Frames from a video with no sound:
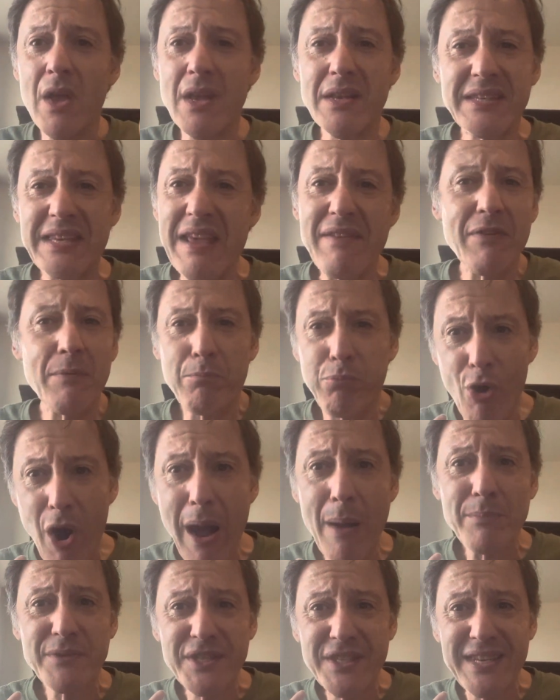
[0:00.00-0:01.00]
David
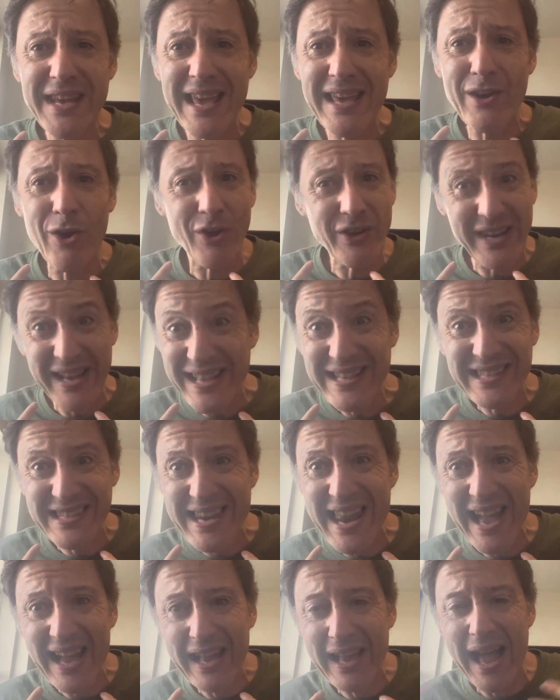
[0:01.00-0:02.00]
Bromstead on its
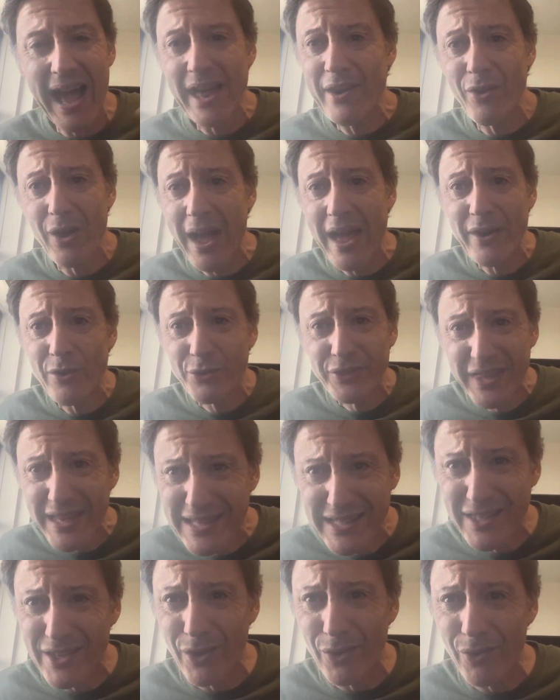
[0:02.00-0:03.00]
neck? I don't think
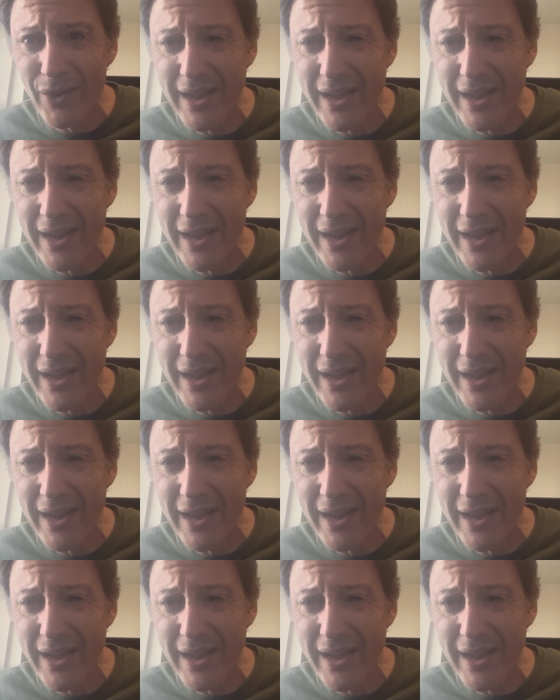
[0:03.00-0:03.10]
so.